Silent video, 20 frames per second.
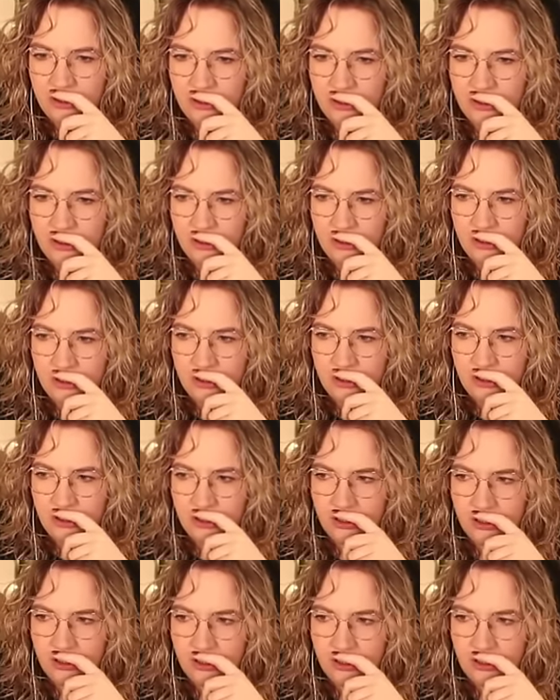
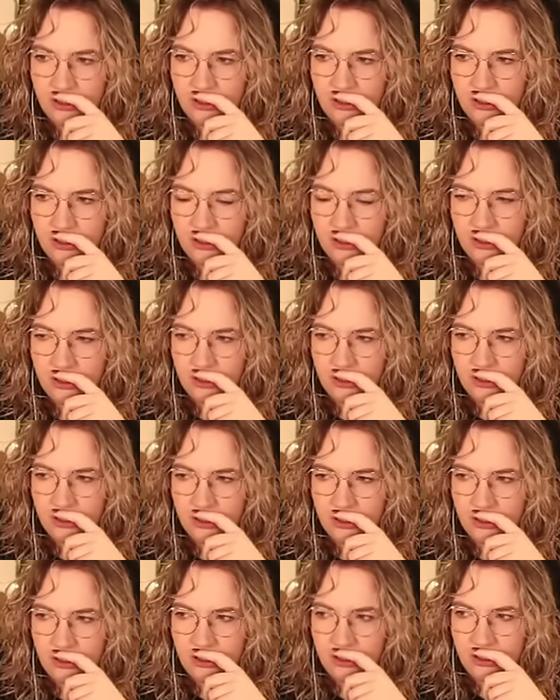
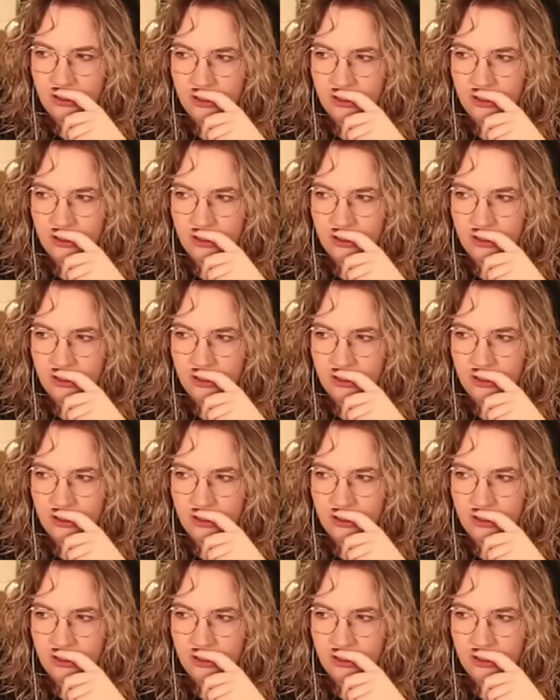(silence)